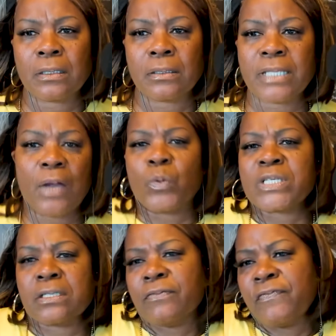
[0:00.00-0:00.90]
That
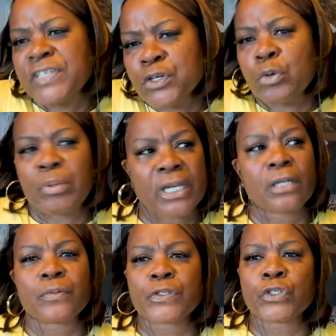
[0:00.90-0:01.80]
wasn't a physical play.
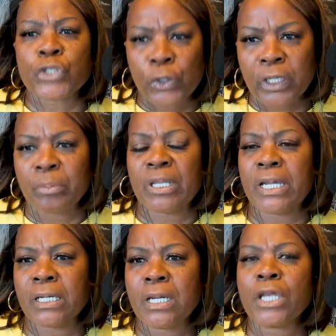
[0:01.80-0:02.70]
It was a dirty
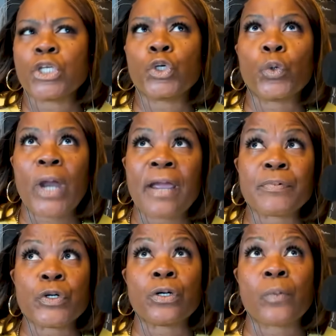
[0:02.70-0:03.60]
play. You
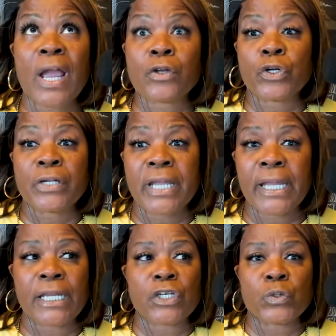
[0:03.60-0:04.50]
grabbed her around her
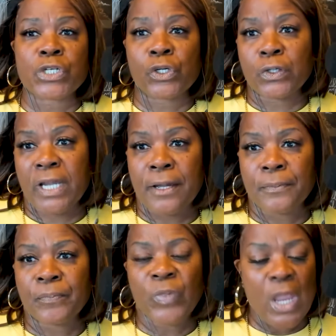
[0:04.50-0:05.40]
neck and you took her down.
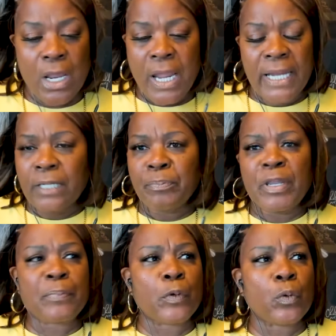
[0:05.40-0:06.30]
And
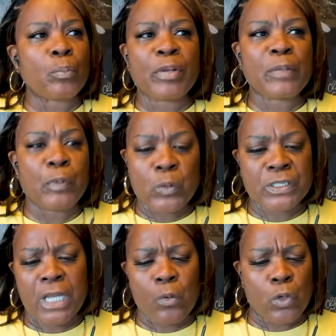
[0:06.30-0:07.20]
people will
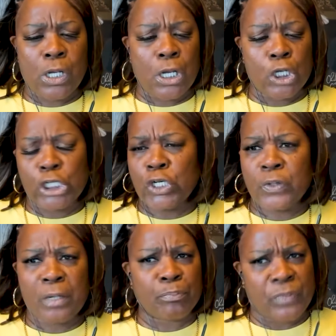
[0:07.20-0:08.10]
say, well,
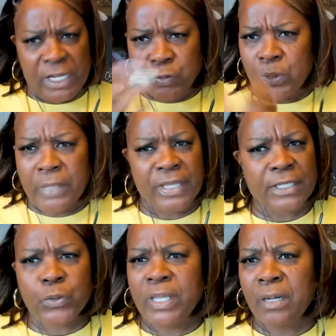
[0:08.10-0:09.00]
that's
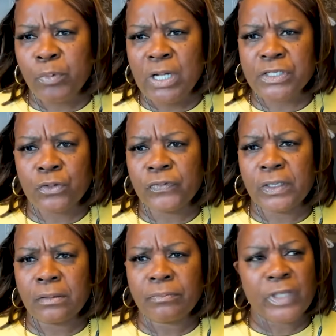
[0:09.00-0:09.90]
why they brought Sophie.
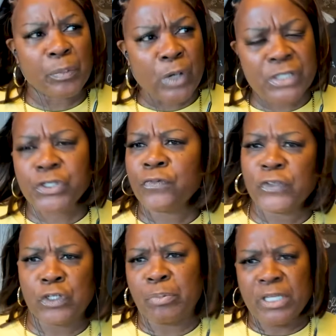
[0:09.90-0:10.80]
They brought Sophie
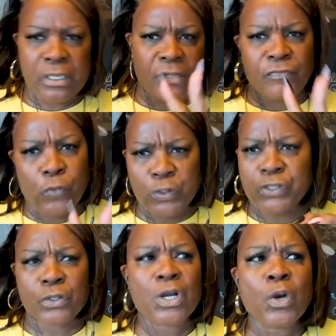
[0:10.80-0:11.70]
to be the
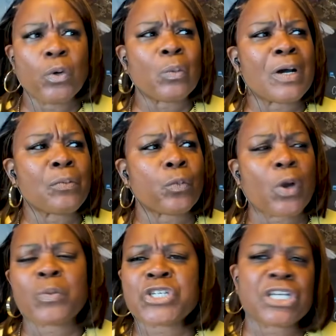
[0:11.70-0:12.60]
enforcer. Well, what
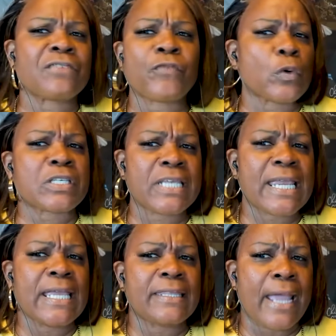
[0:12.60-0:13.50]
was she enforcing
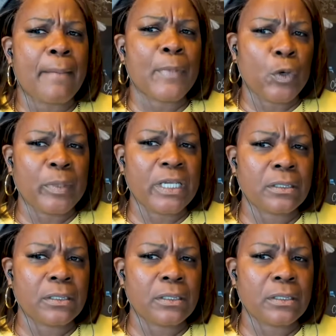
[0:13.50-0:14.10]
in that moment?